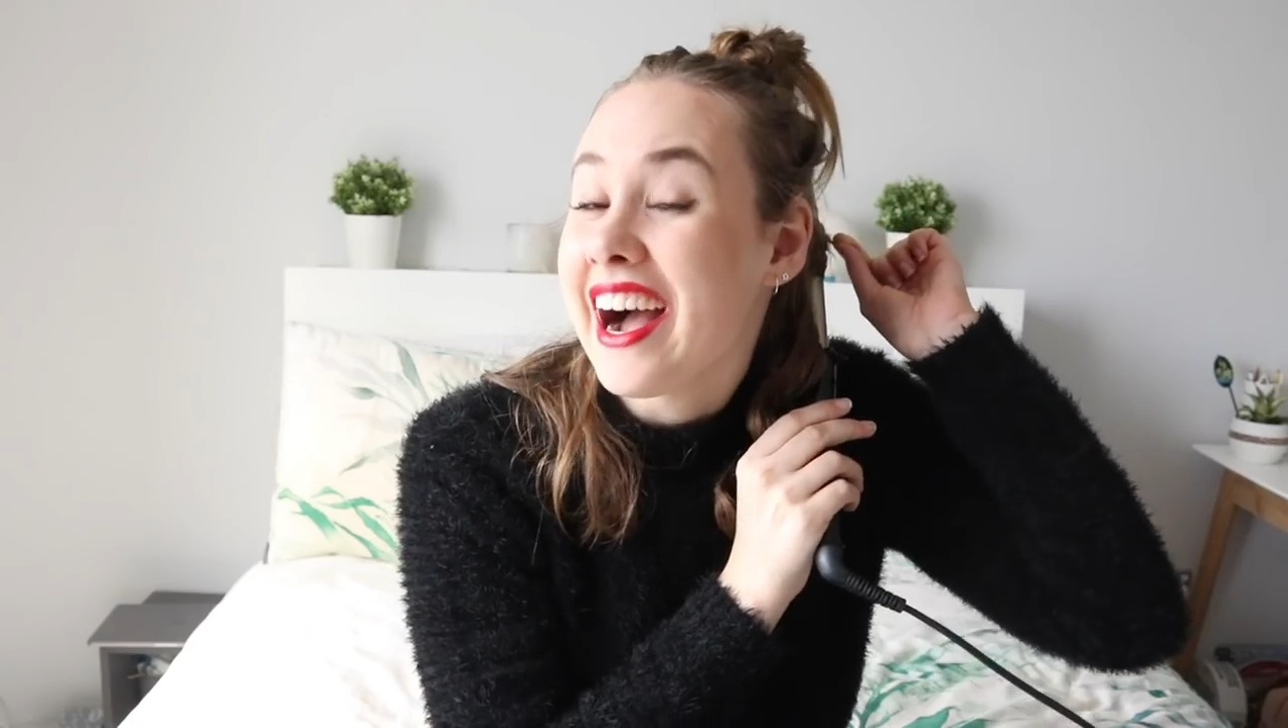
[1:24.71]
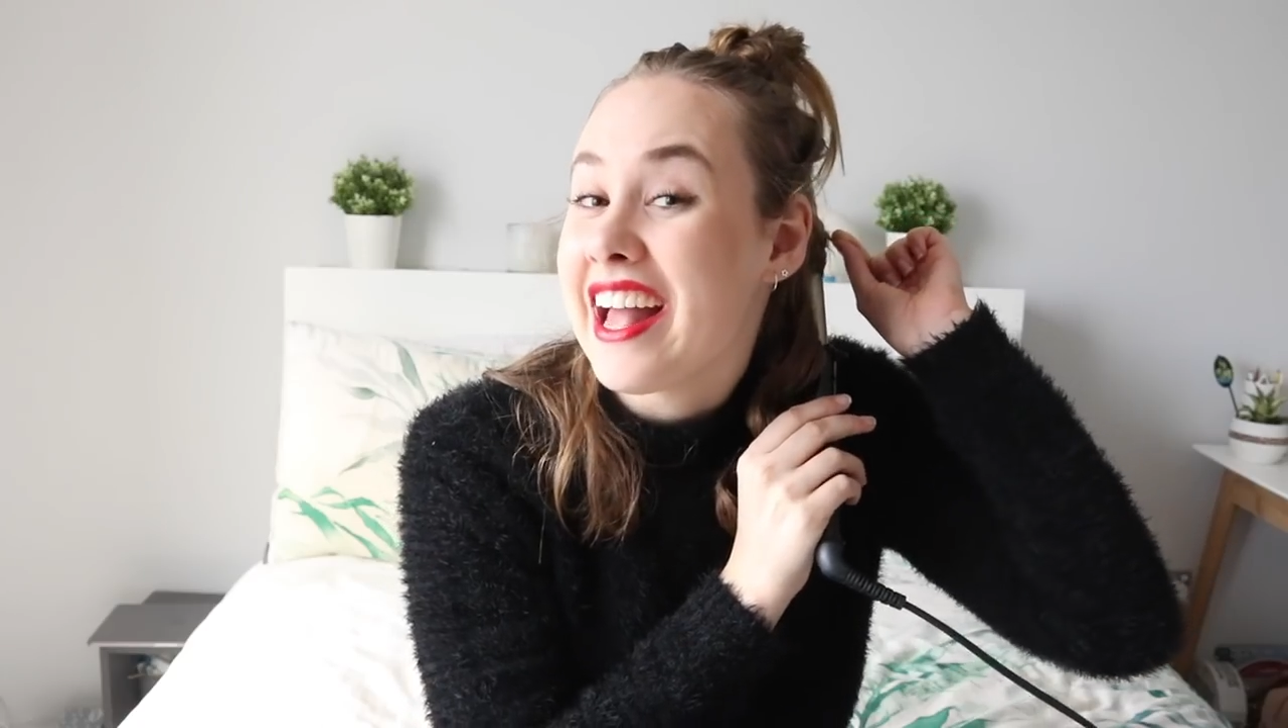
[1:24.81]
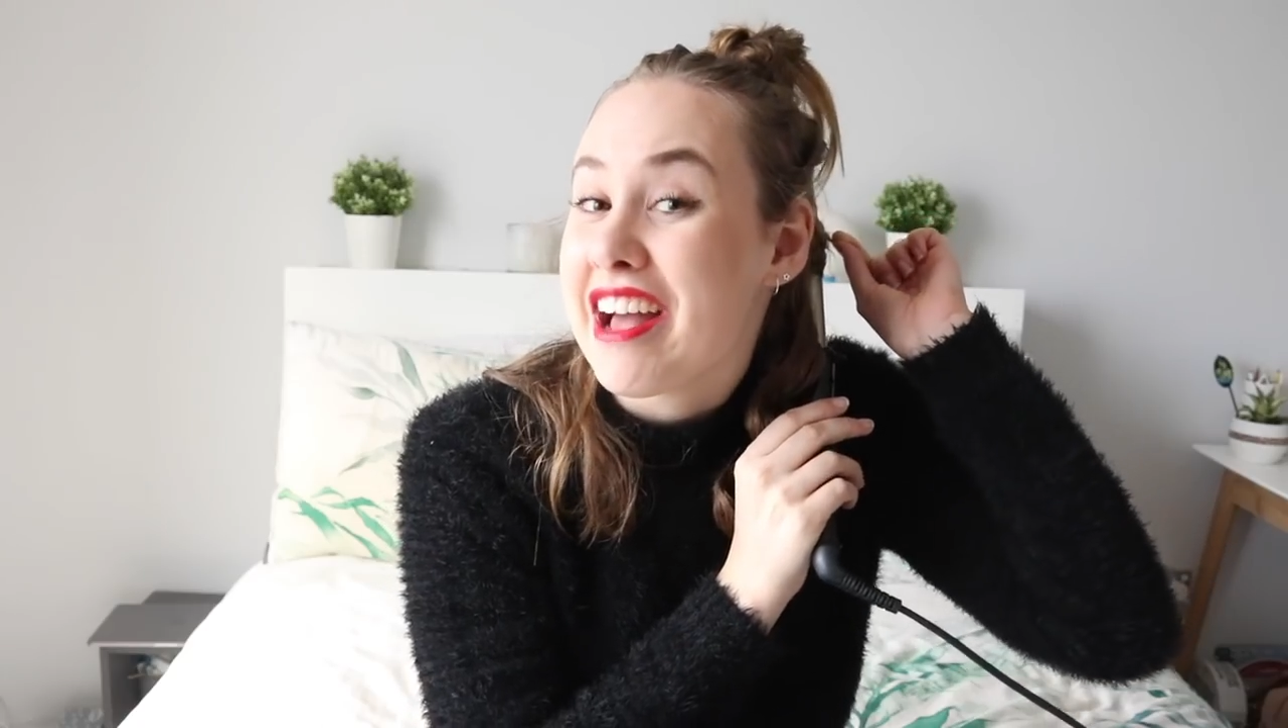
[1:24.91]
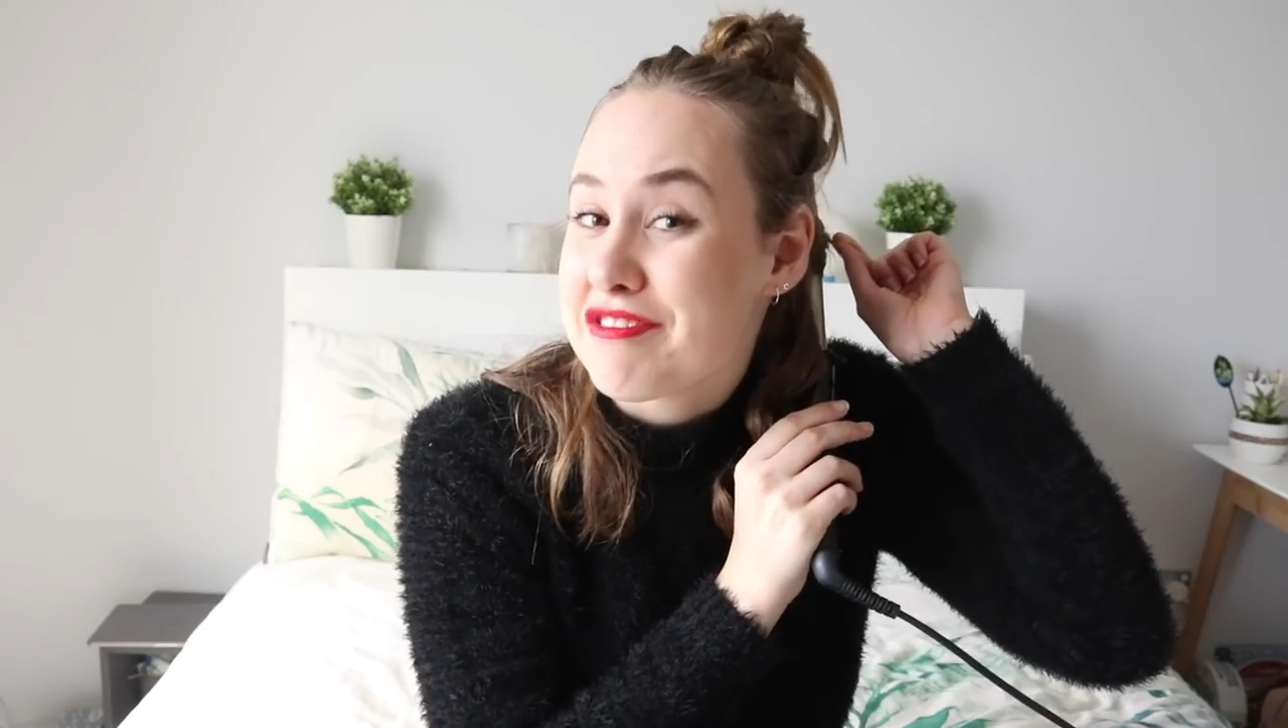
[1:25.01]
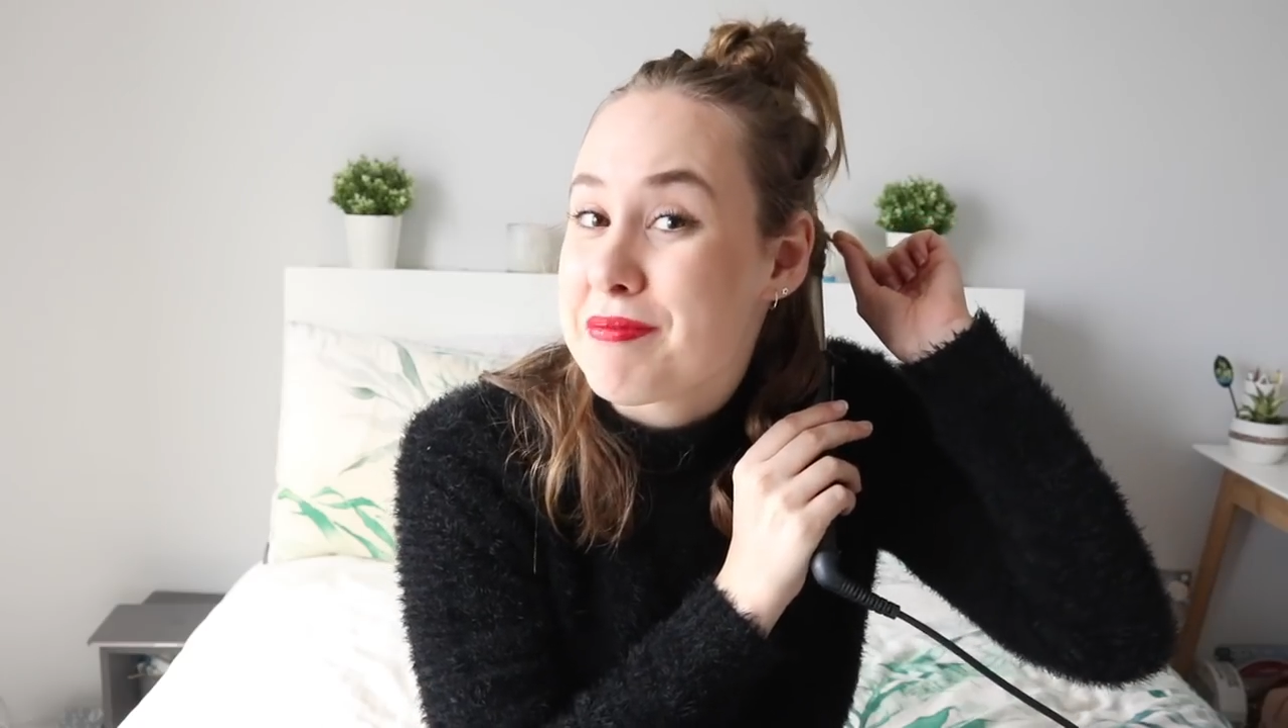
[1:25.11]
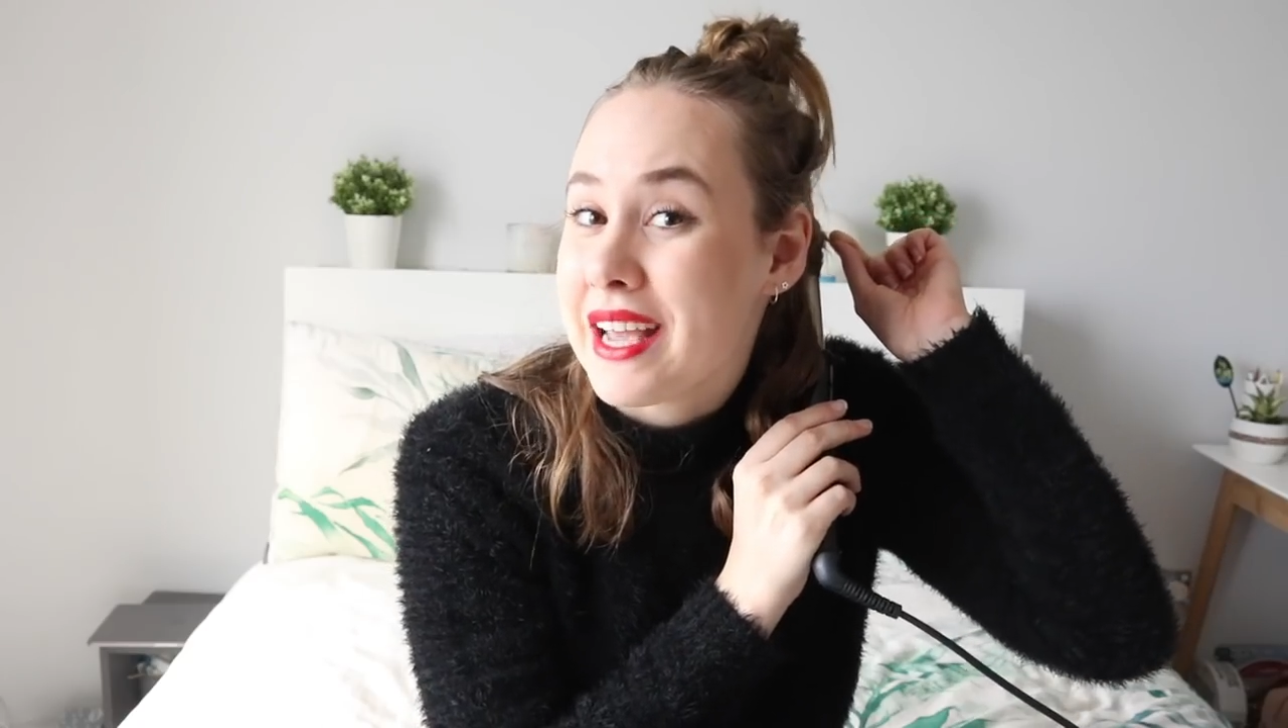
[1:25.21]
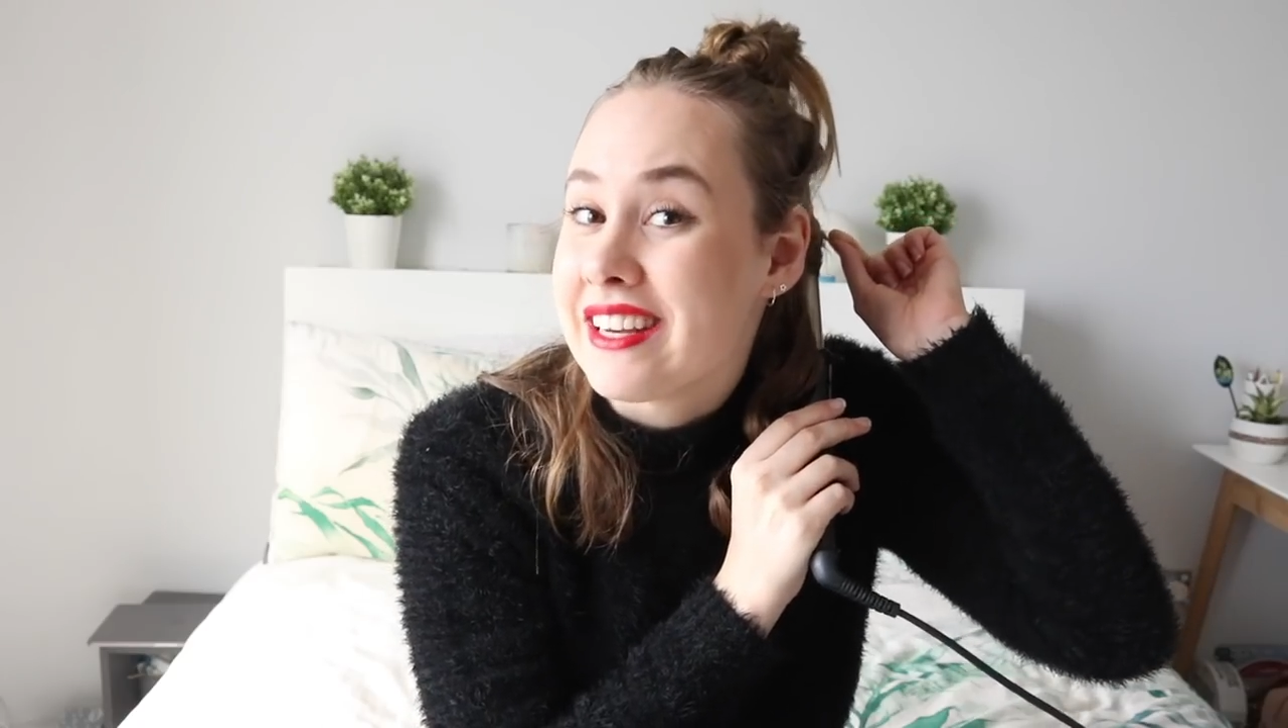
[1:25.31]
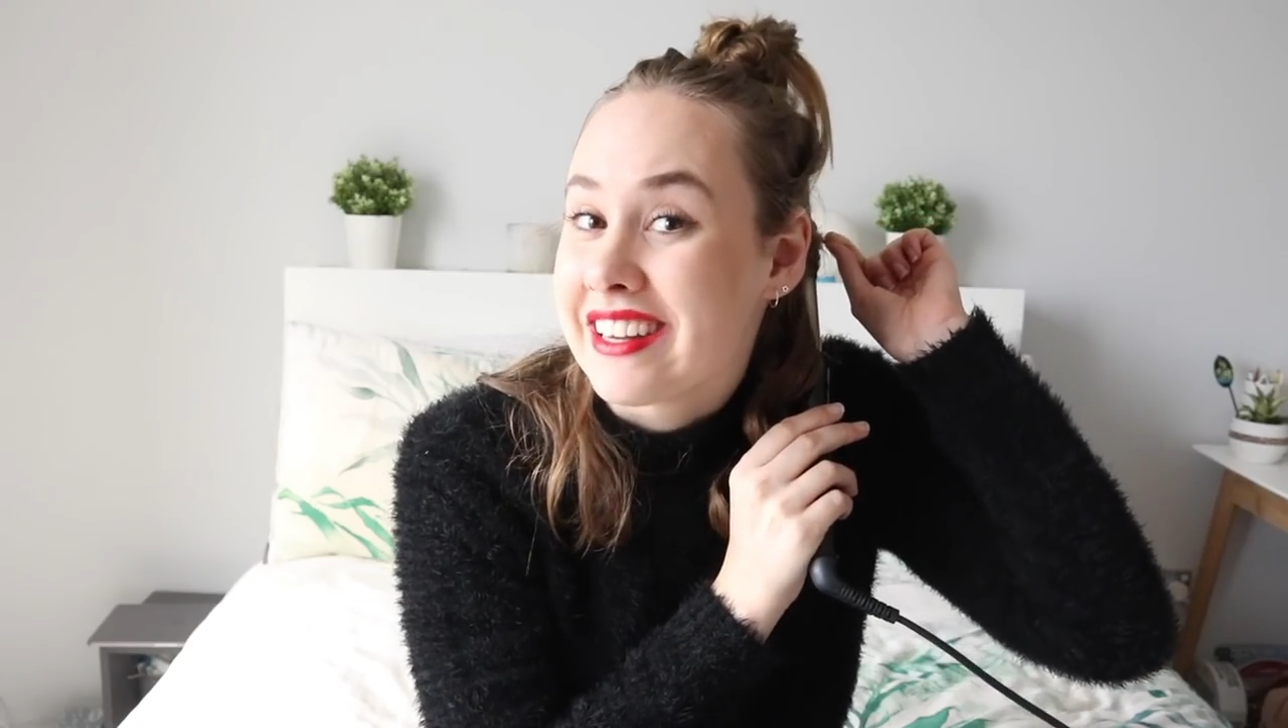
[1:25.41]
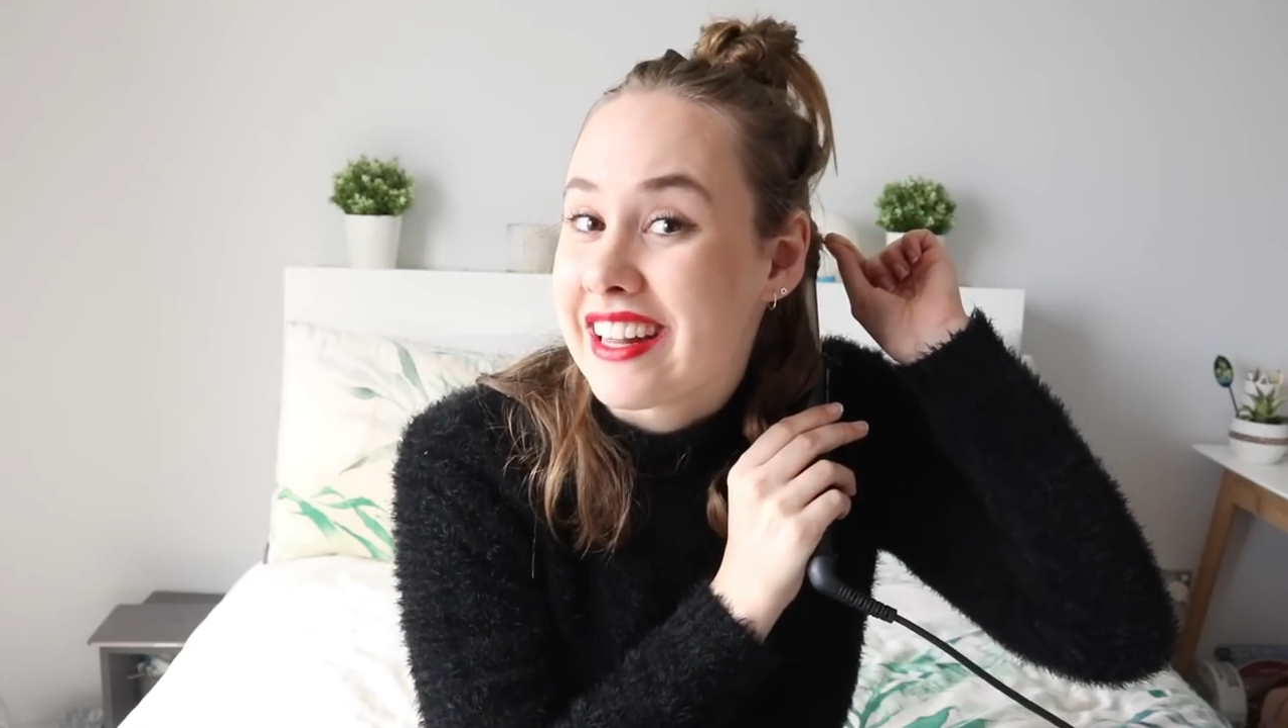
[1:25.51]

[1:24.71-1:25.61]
I have made it